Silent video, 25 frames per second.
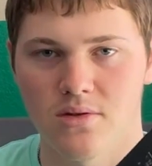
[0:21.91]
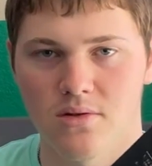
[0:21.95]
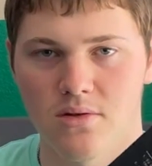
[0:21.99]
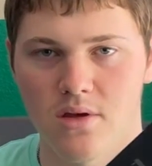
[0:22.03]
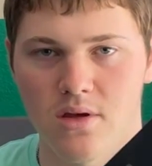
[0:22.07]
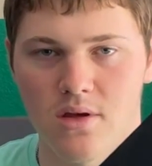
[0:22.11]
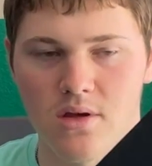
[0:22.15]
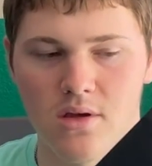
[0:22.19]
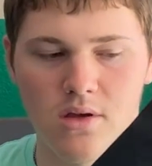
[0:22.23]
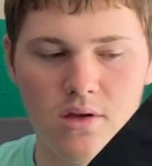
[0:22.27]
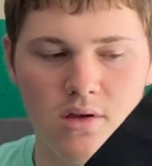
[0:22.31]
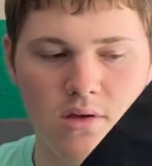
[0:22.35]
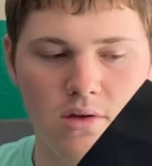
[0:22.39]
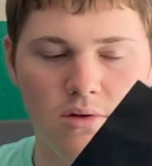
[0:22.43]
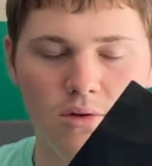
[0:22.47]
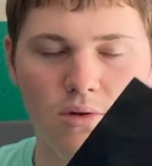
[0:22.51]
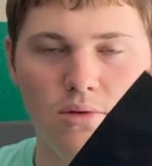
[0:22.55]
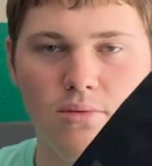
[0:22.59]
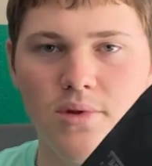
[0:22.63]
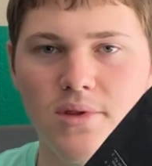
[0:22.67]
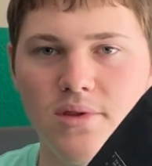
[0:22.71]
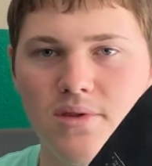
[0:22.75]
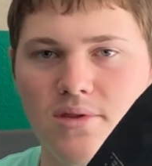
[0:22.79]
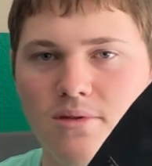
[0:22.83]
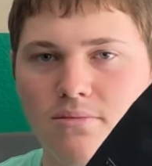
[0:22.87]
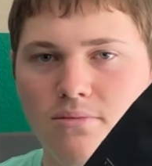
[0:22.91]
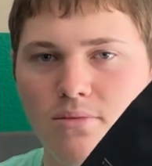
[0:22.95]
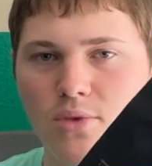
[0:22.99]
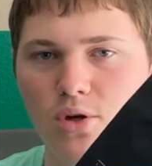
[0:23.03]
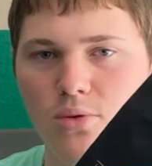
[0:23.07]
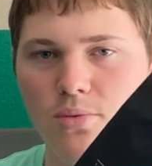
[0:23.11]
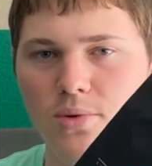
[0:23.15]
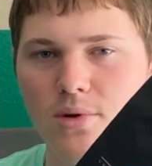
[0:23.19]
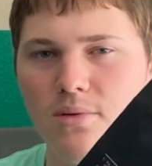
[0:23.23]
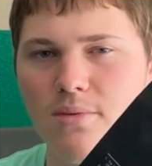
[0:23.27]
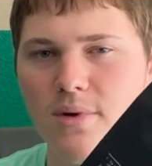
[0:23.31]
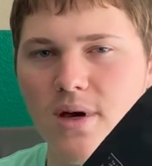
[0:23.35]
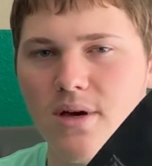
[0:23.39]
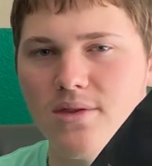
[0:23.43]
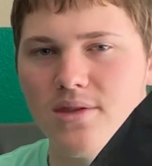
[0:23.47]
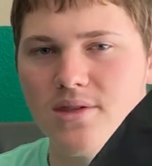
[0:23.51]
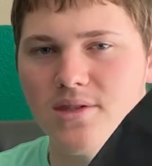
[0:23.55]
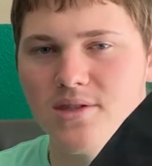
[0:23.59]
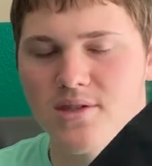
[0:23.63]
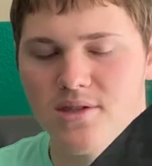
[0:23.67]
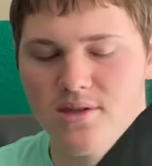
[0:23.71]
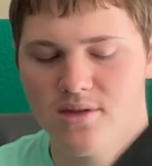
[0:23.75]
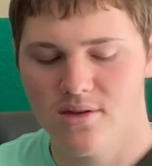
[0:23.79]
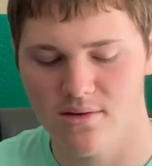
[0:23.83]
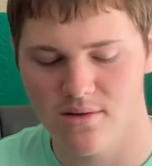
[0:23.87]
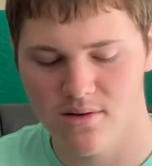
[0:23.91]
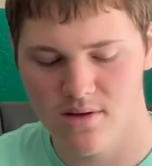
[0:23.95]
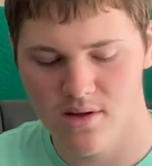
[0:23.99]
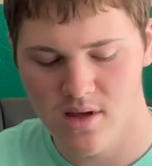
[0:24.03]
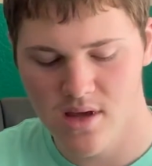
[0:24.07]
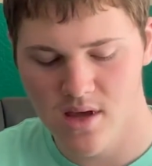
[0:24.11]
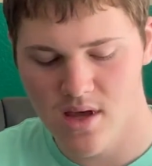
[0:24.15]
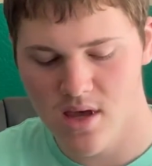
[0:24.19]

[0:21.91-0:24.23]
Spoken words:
a little bit about the skin.